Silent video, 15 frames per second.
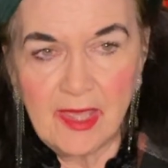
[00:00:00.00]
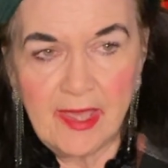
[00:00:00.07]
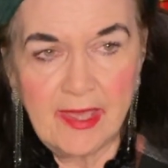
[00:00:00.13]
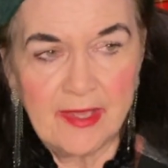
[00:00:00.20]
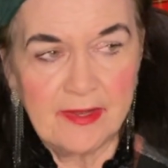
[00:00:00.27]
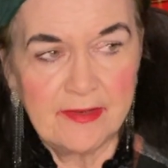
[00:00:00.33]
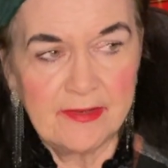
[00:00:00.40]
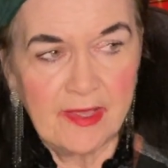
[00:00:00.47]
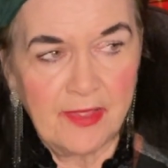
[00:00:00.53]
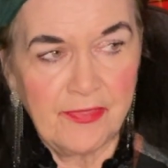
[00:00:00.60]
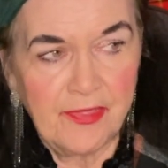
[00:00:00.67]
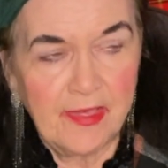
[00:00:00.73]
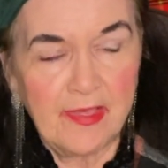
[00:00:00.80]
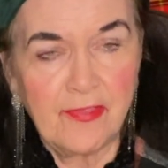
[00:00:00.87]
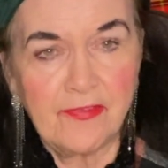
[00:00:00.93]
And I
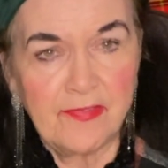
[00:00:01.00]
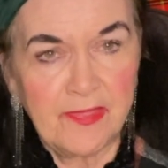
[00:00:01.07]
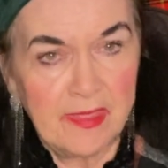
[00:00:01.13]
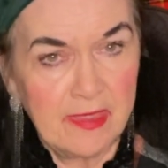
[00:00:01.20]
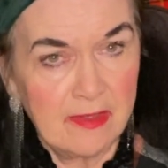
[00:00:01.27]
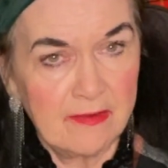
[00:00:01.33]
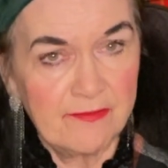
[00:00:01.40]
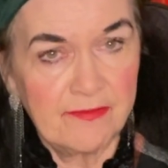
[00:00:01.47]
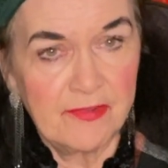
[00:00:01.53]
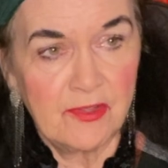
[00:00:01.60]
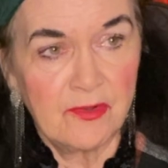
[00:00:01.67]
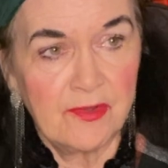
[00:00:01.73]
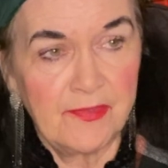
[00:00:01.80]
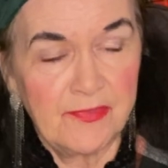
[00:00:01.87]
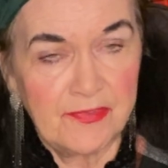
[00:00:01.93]
think it's the
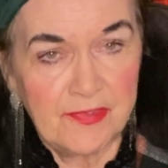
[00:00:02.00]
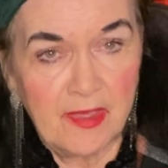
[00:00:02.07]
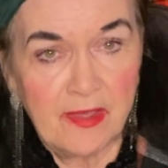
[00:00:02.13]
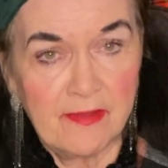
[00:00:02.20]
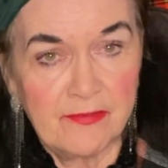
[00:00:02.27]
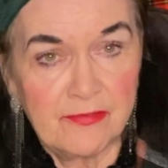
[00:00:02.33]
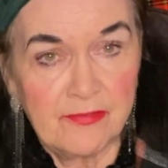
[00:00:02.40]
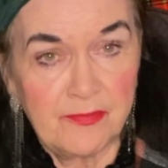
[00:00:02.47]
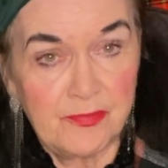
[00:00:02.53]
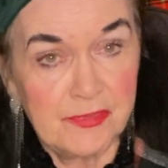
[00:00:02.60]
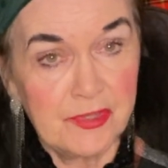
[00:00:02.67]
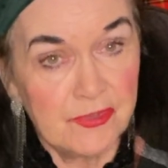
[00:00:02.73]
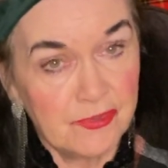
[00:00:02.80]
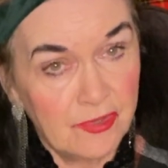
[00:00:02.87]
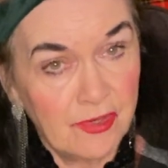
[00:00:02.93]
influence of
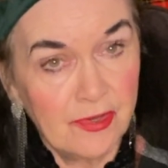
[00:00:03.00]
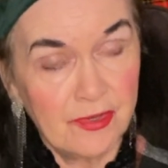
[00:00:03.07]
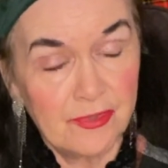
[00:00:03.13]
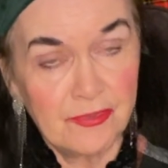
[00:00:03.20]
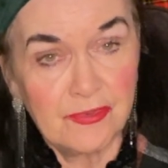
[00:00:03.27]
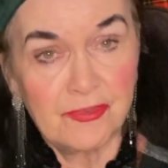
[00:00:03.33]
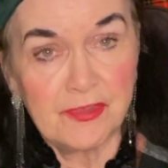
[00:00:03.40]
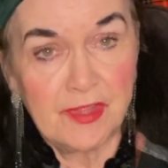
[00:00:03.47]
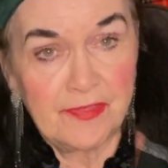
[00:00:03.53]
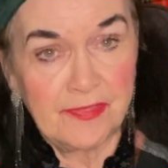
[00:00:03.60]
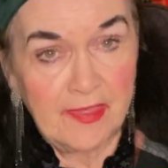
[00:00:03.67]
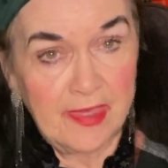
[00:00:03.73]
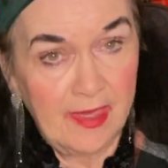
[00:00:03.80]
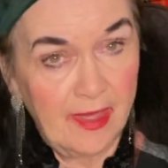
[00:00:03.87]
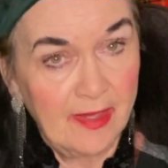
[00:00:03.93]
the church that
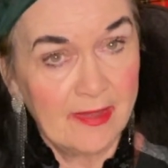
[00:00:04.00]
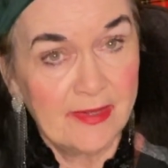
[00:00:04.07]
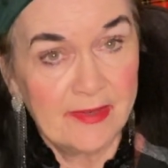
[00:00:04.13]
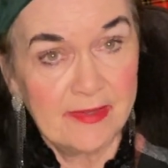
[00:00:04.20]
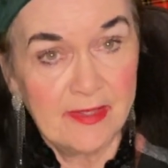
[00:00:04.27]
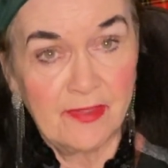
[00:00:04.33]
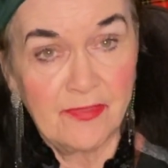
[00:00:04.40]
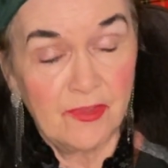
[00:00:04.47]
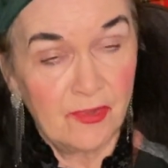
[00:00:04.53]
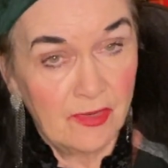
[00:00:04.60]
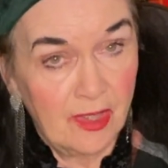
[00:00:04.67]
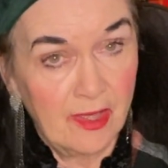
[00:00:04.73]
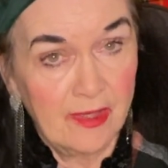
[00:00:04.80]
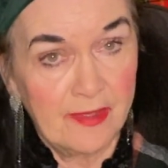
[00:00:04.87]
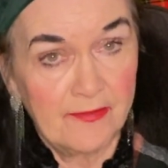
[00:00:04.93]
they had in their
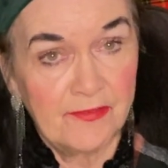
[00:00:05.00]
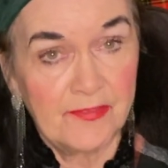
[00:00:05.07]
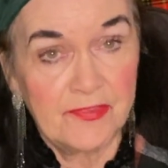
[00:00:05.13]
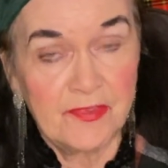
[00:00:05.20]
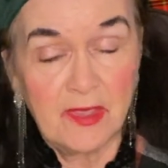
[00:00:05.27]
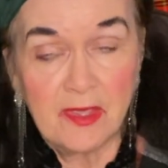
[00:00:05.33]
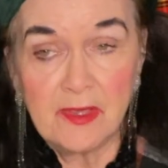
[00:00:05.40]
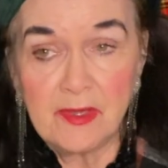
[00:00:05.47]
lives.